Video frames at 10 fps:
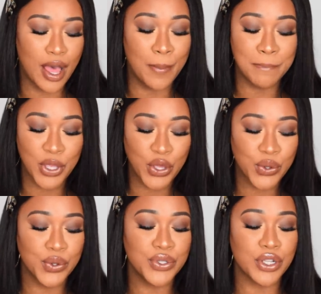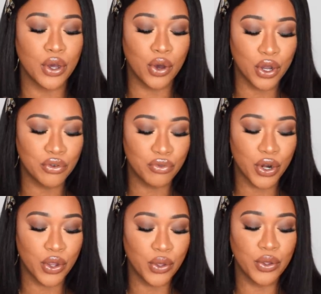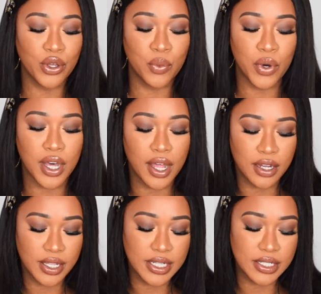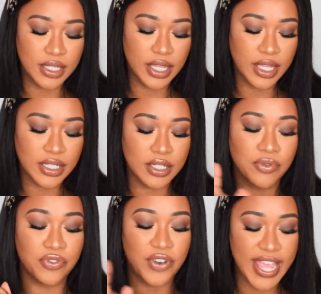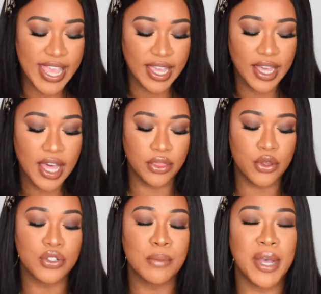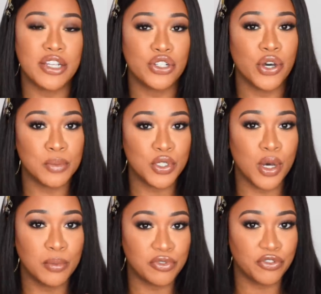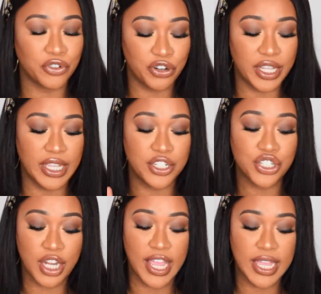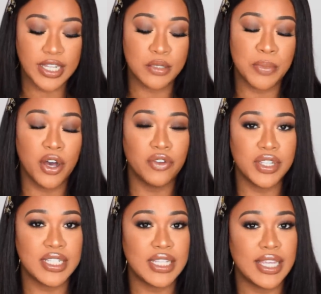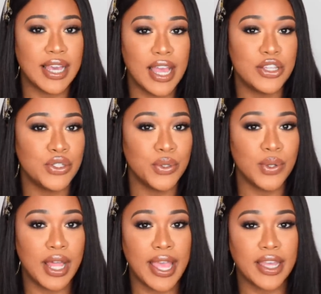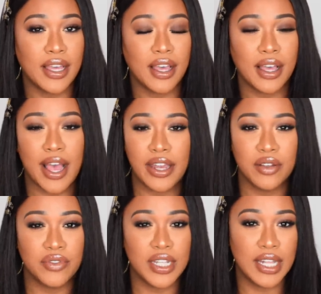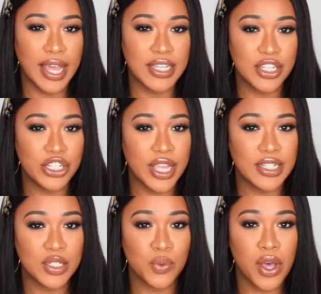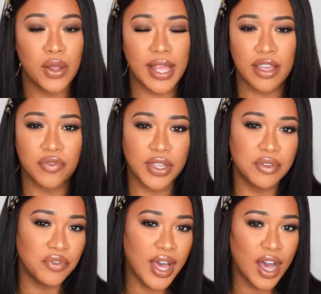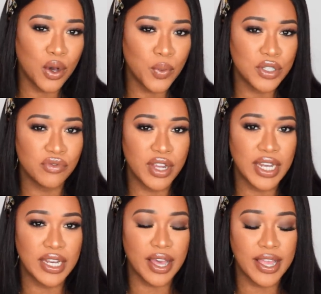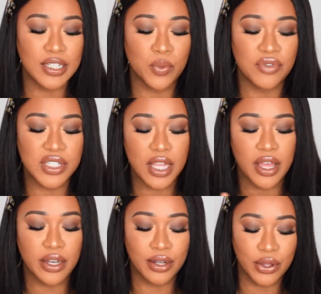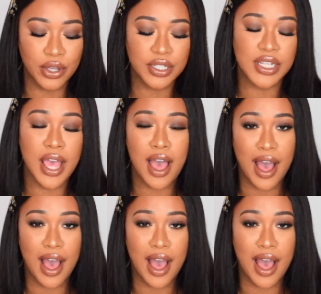Muse, Gone Rogue, what color is this, Fling. Those are my top three shades, but obviously I do like kind of the lighter shades as well. Like, I think Val was really nice with certain looks.